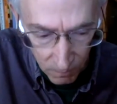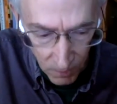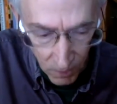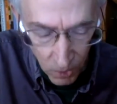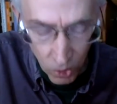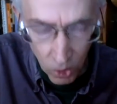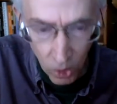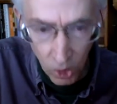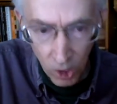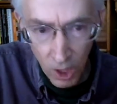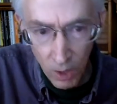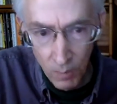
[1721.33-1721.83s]

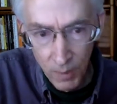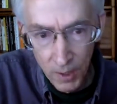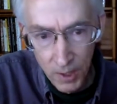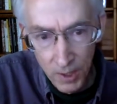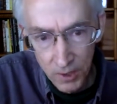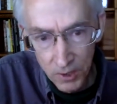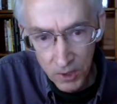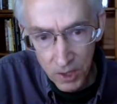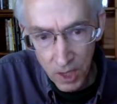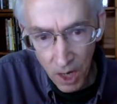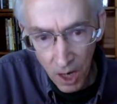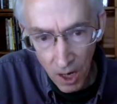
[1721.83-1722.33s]
you're going to be
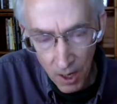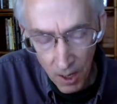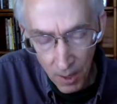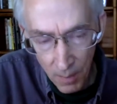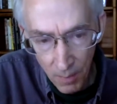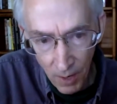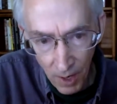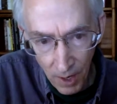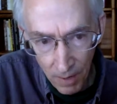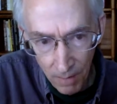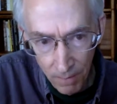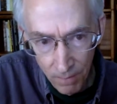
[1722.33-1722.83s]
discarded
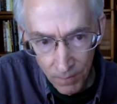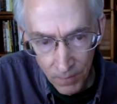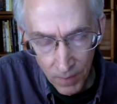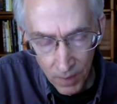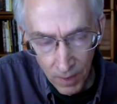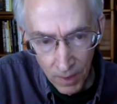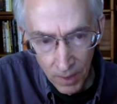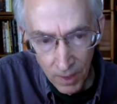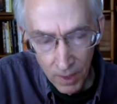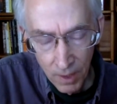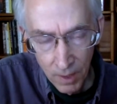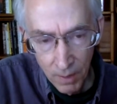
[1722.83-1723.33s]
by
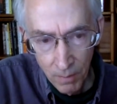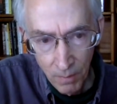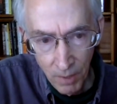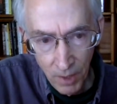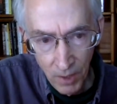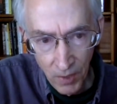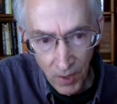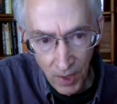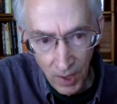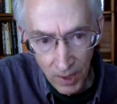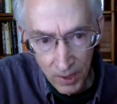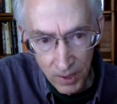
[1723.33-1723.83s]

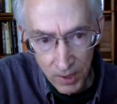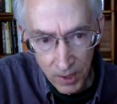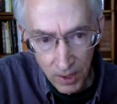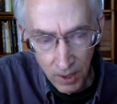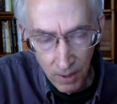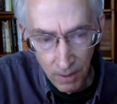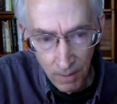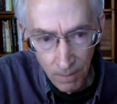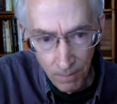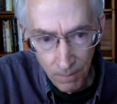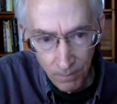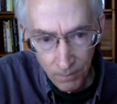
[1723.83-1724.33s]
by that
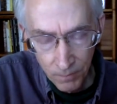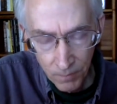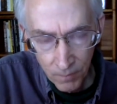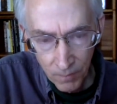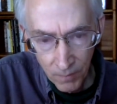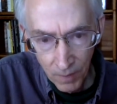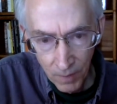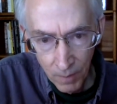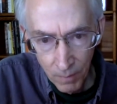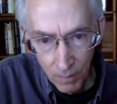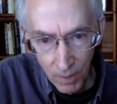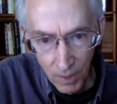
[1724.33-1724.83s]
um,
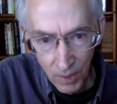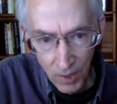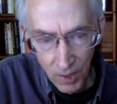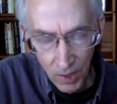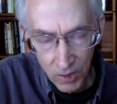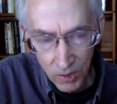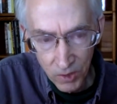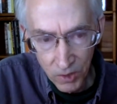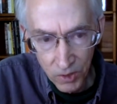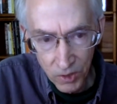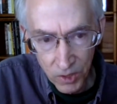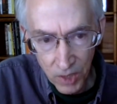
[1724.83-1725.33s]
by
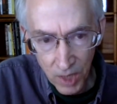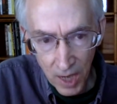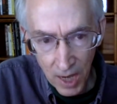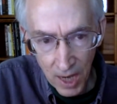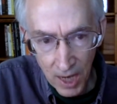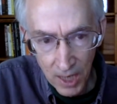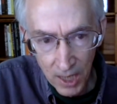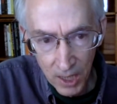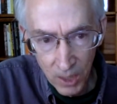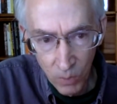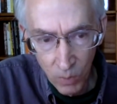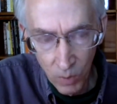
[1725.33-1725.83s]
that
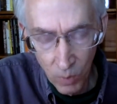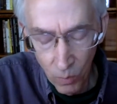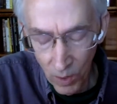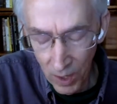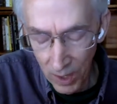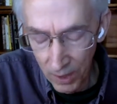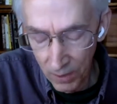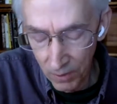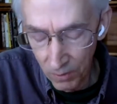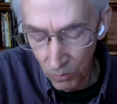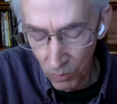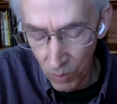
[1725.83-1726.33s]
society. We
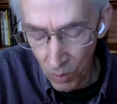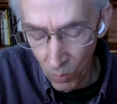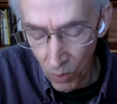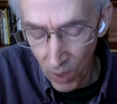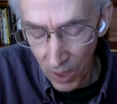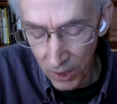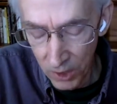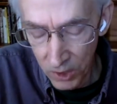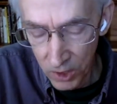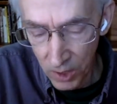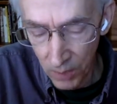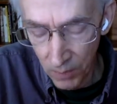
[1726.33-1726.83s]
want we
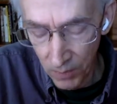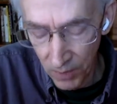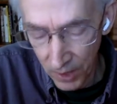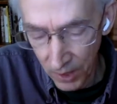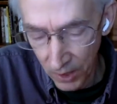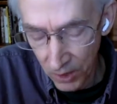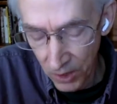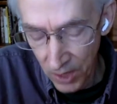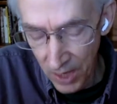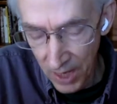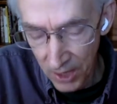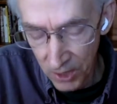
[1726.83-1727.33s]
want
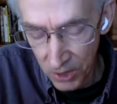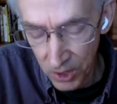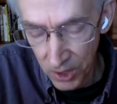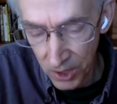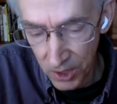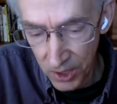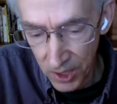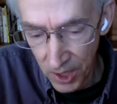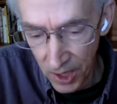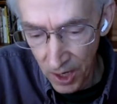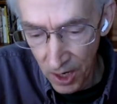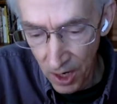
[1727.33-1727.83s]
something, as did
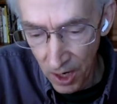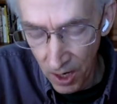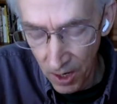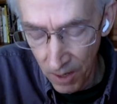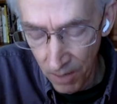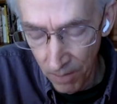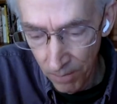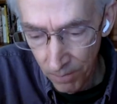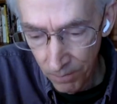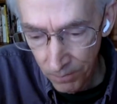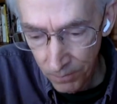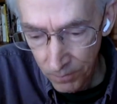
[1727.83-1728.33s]
Teilhard,
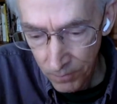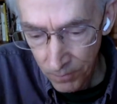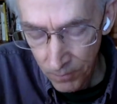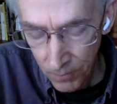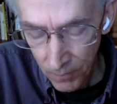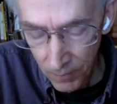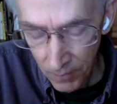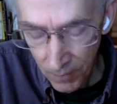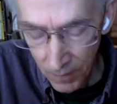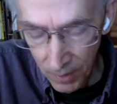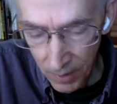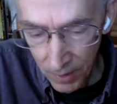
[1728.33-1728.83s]

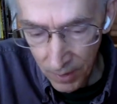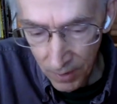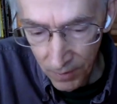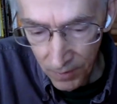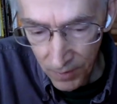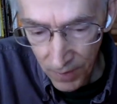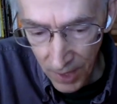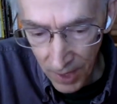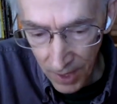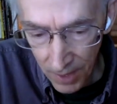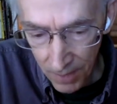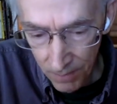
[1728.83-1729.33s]

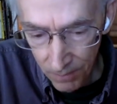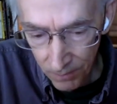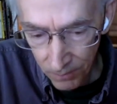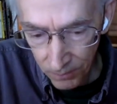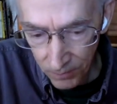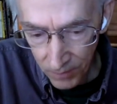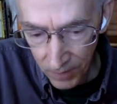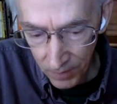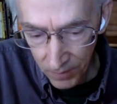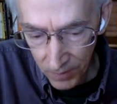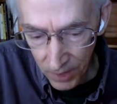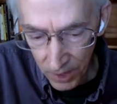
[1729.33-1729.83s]
that
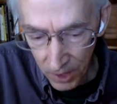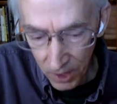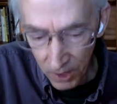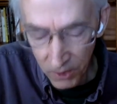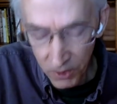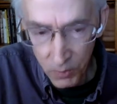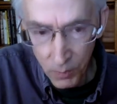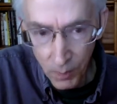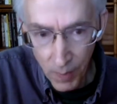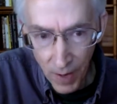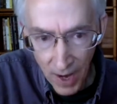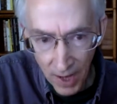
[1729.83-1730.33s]
that
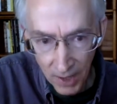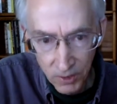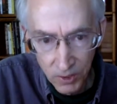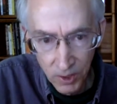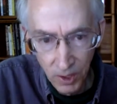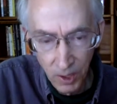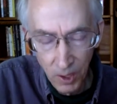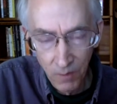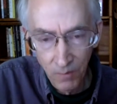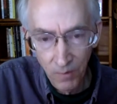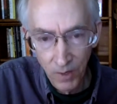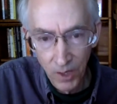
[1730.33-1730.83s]
respects
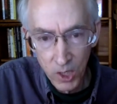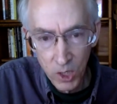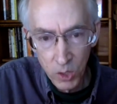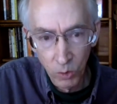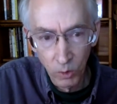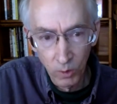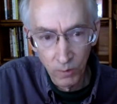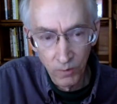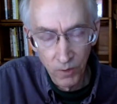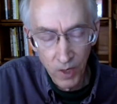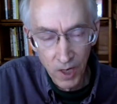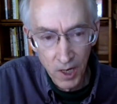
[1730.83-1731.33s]

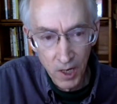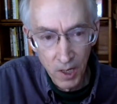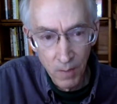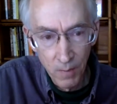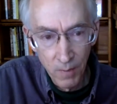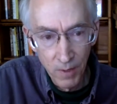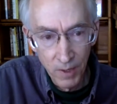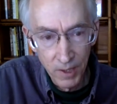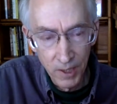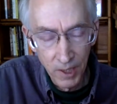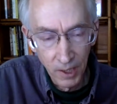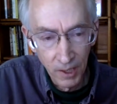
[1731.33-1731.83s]
individual freedom
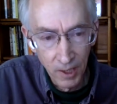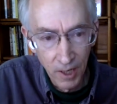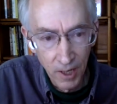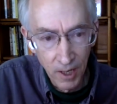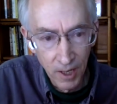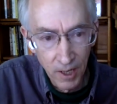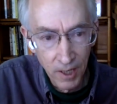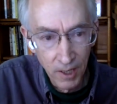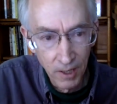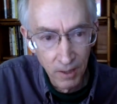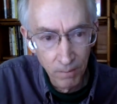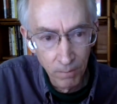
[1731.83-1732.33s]
and
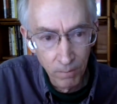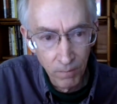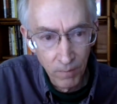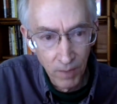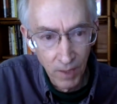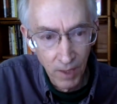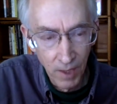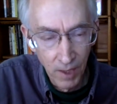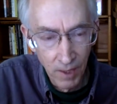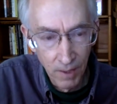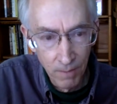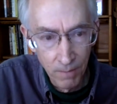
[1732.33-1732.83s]
dignity and
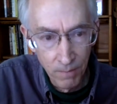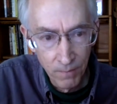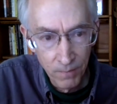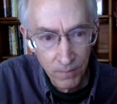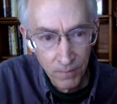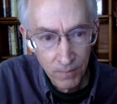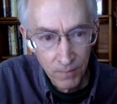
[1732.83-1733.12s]
and